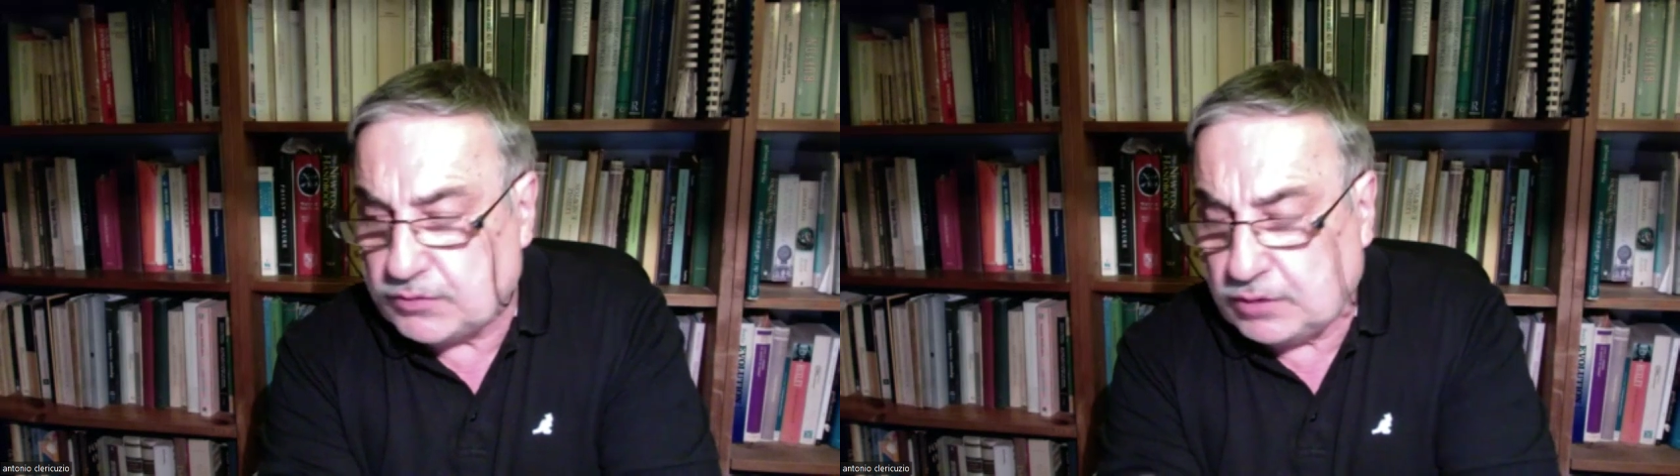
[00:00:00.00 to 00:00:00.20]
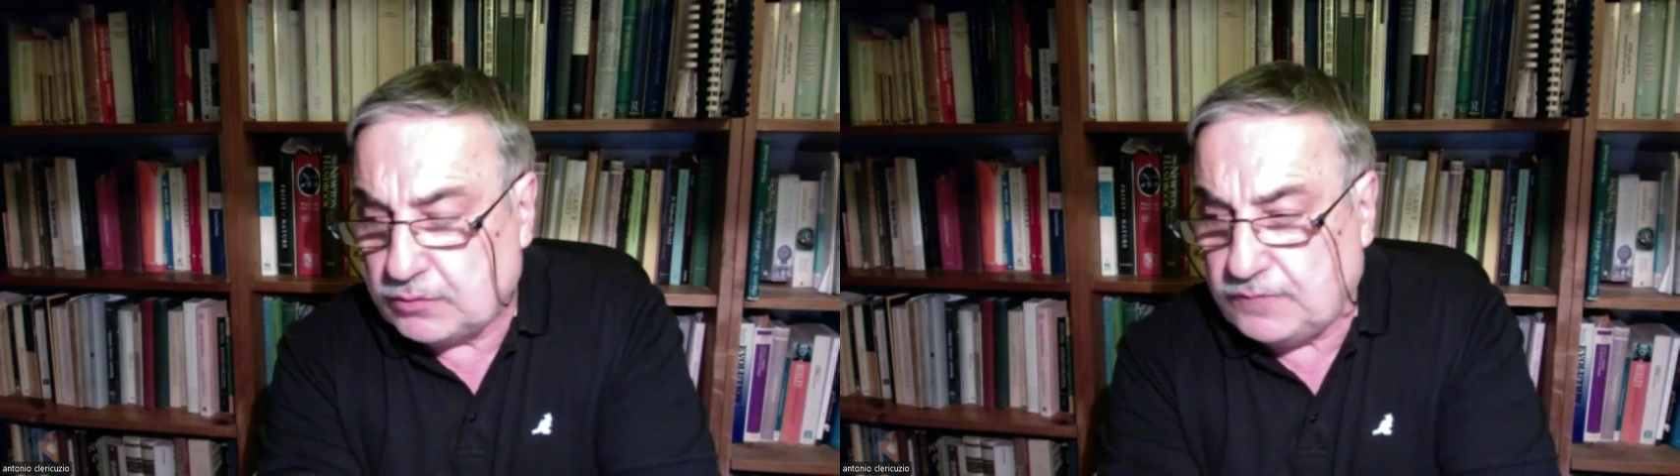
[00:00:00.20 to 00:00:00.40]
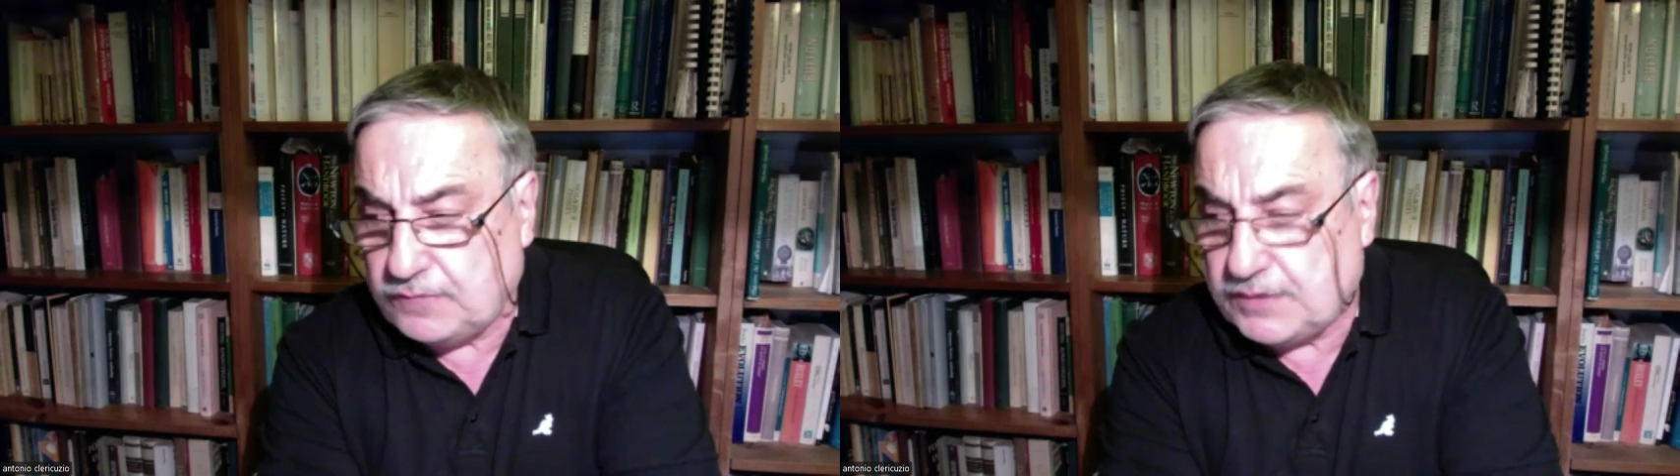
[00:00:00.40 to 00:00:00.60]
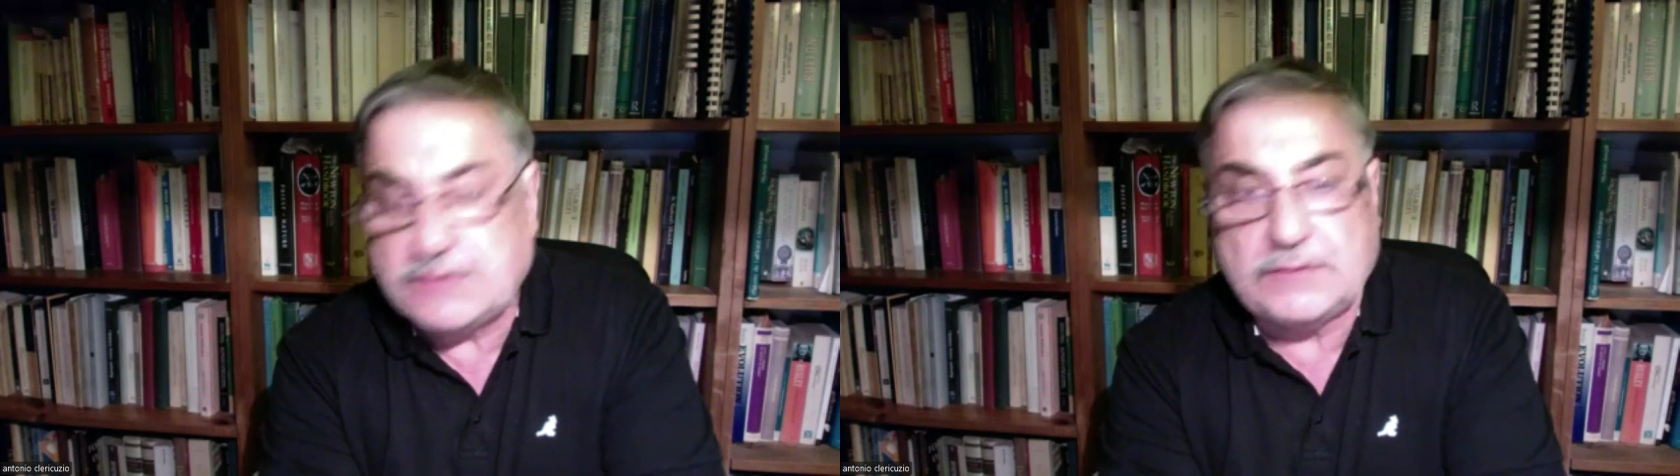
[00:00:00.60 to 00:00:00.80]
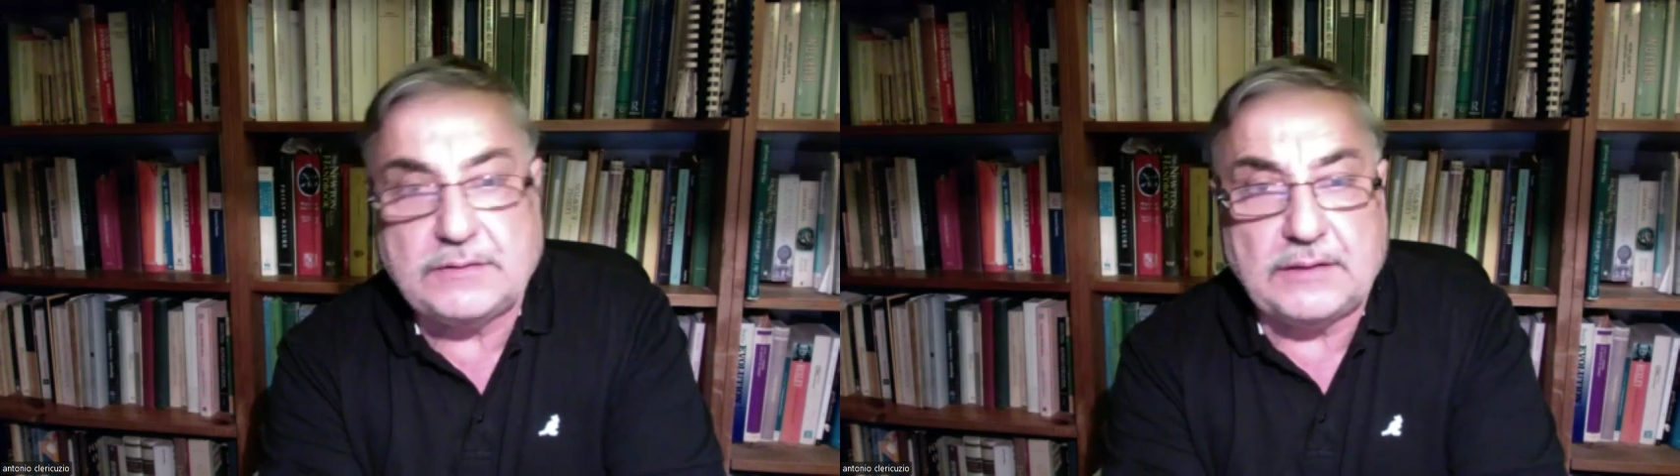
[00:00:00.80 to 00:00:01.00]
not
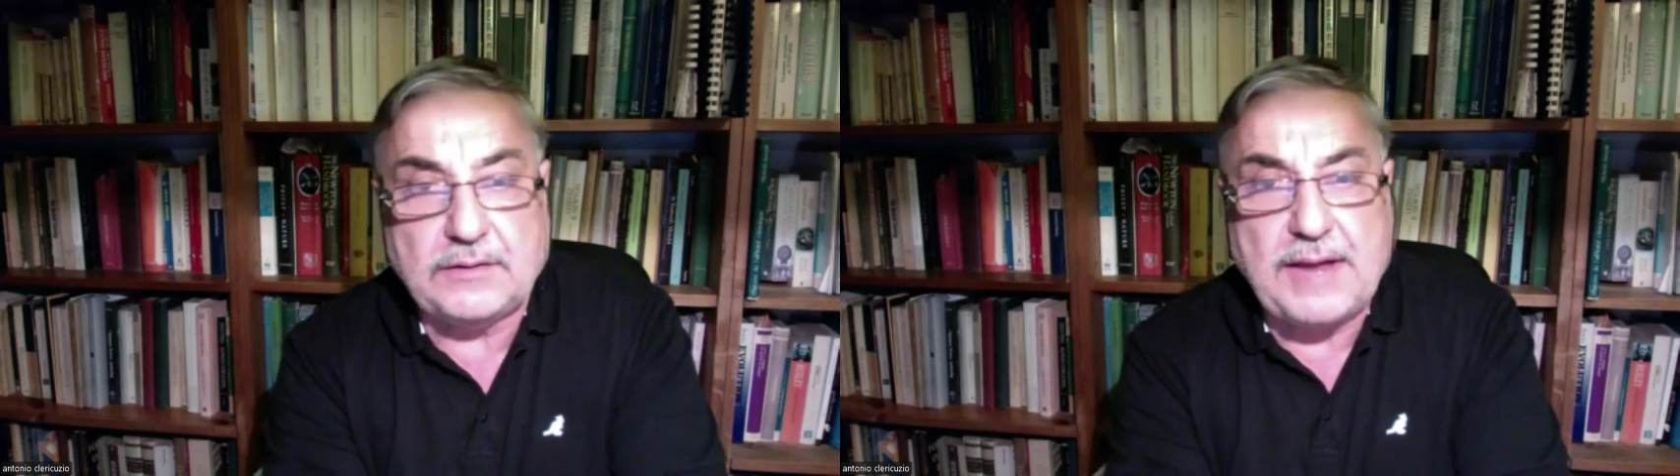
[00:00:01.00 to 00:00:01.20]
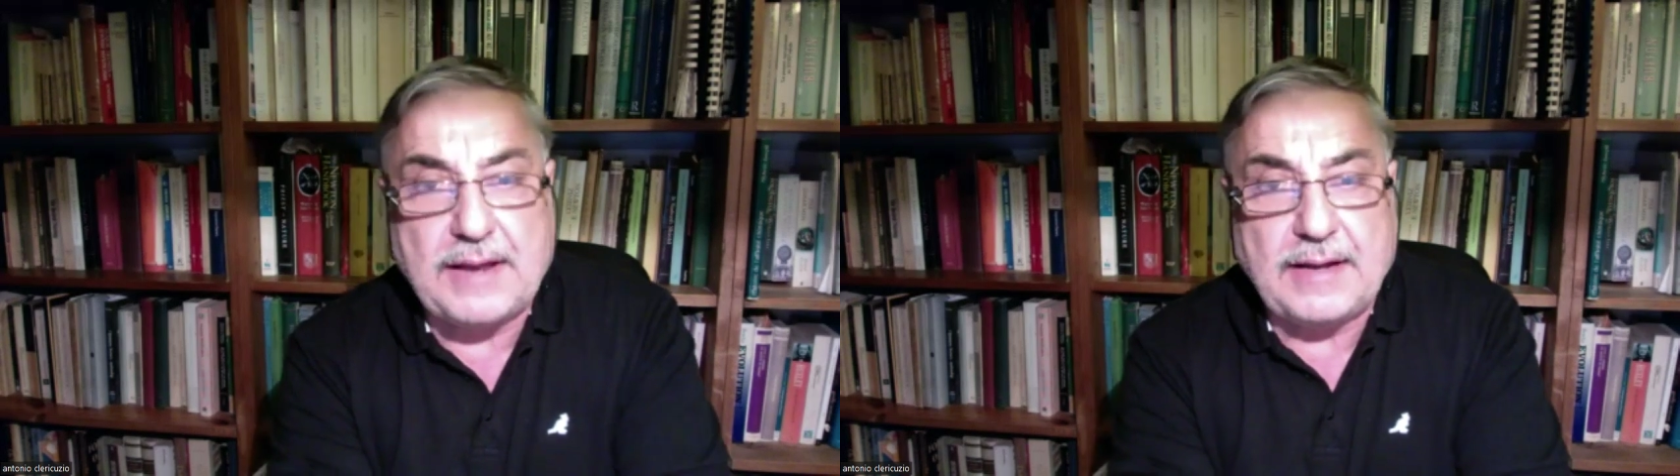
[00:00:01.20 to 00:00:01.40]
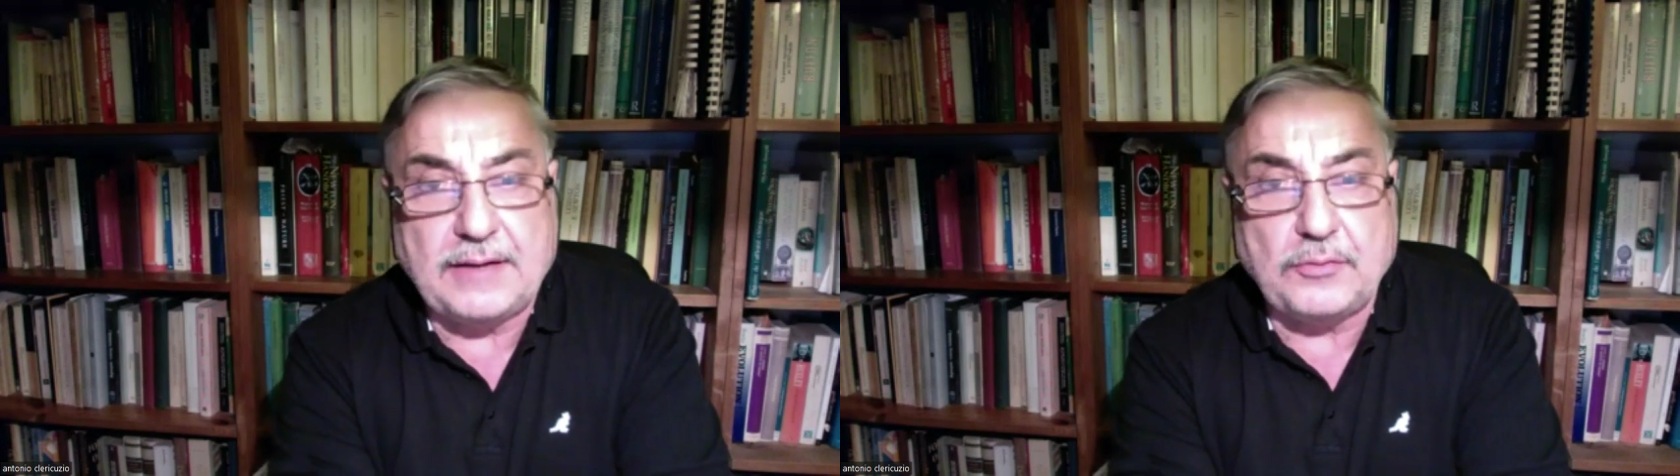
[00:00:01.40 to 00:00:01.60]
convinced that nitre